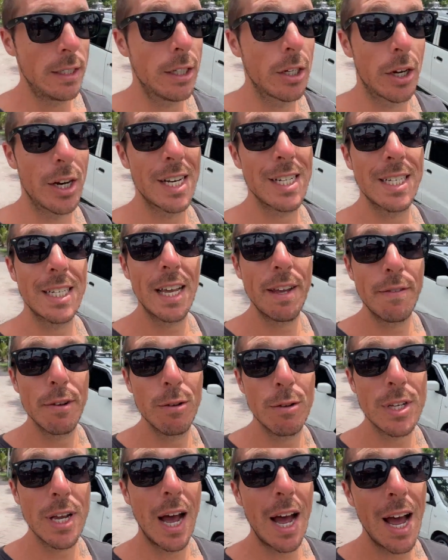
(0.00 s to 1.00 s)
they're going to save you
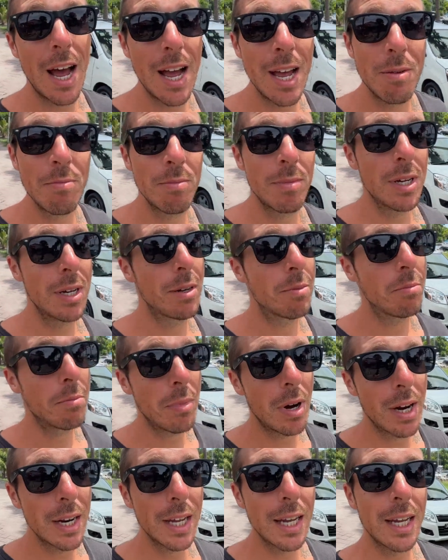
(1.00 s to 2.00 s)
time,
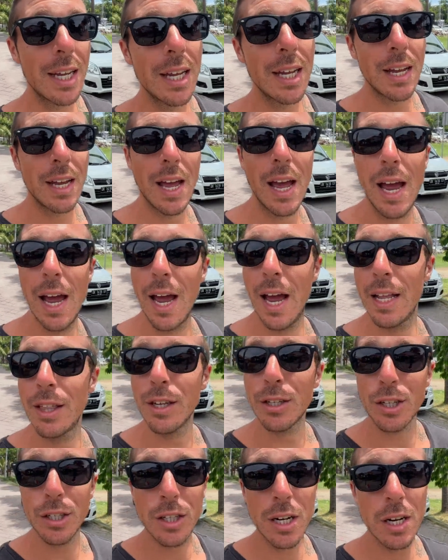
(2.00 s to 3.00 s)
money, and
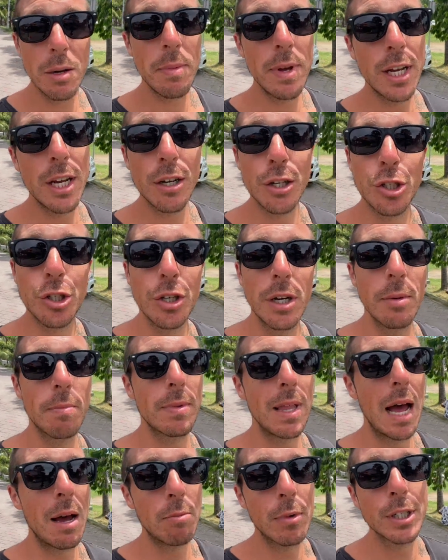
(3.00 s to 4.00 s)
they're just going to make your trip
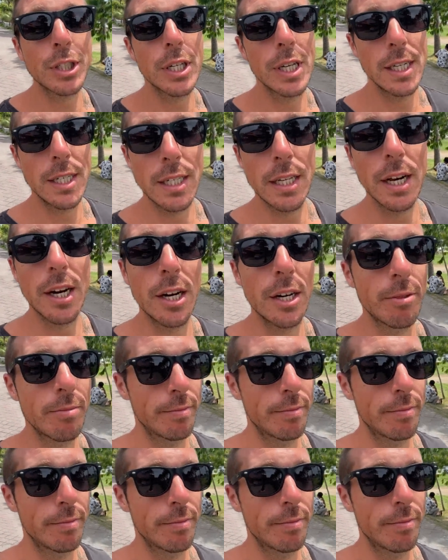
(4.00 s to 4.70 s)
that much easier.